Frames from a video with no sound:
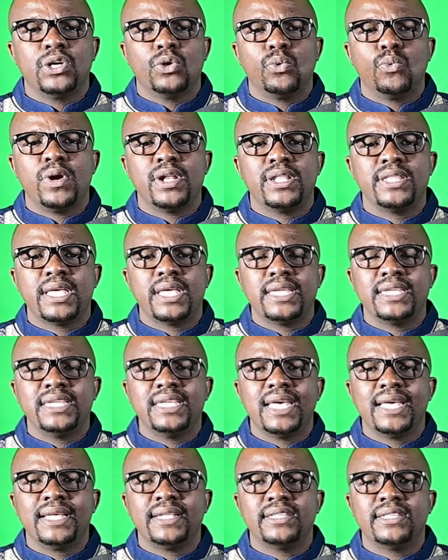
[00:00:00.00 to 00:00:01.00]
when they
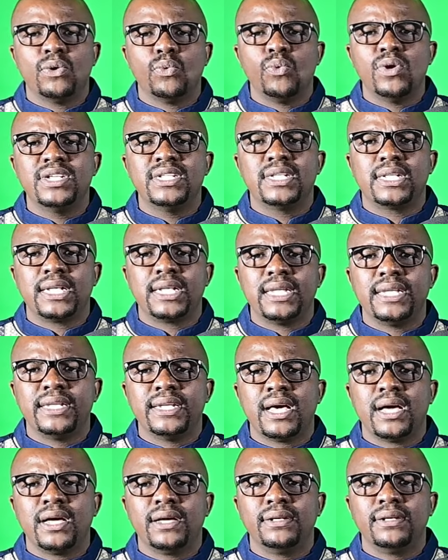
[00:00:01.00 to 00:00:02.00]
hear the word
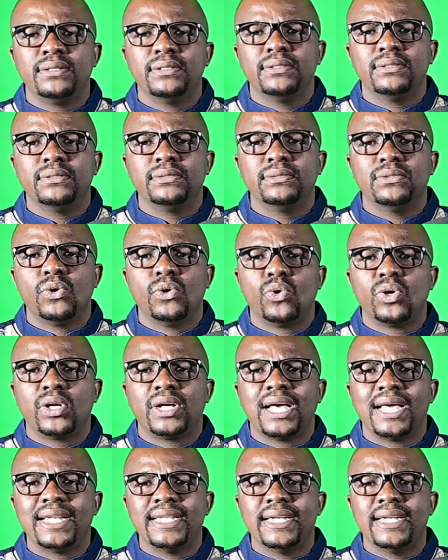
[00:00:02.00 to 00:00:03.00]
cleaner or
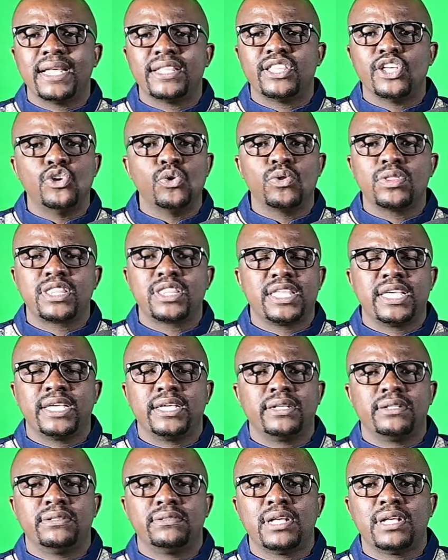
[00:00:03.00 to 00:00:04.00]
gardener, they don't
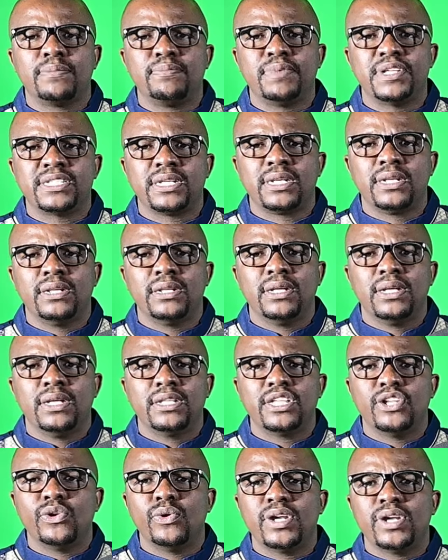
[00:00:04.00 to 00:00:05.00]
think that person,
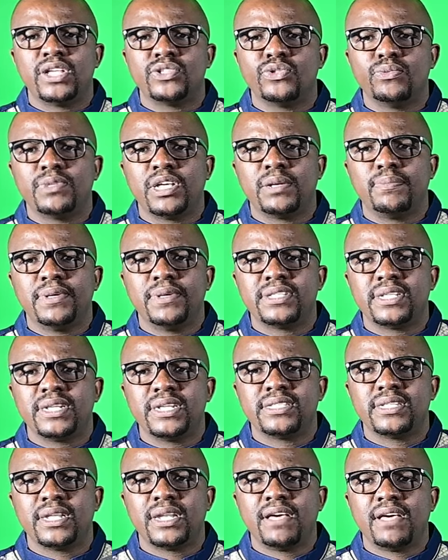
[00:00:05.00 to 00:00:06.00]
they don't assume that person
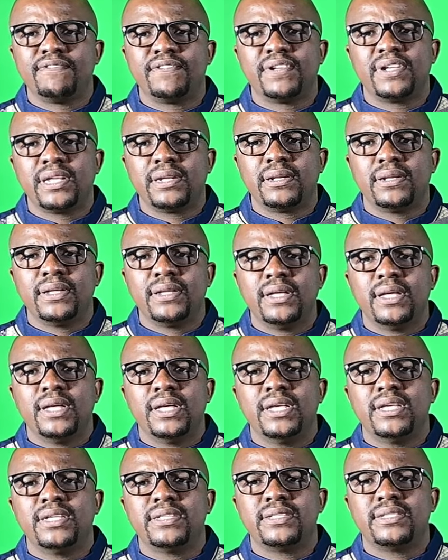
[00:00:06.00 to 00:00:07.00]
is an African,
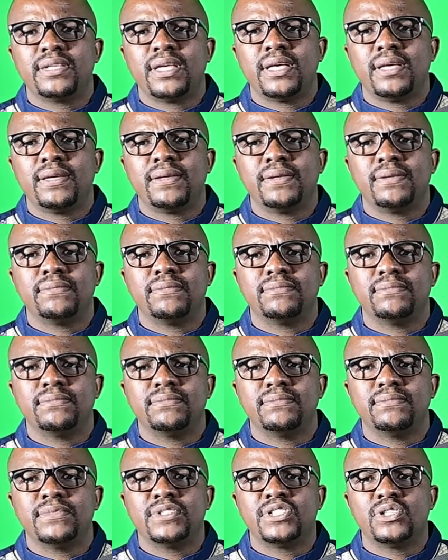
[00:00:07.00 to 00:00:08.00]
is a
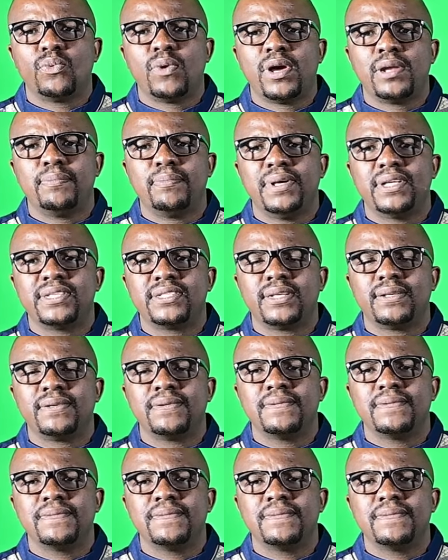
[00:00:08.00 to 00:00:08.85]
white person.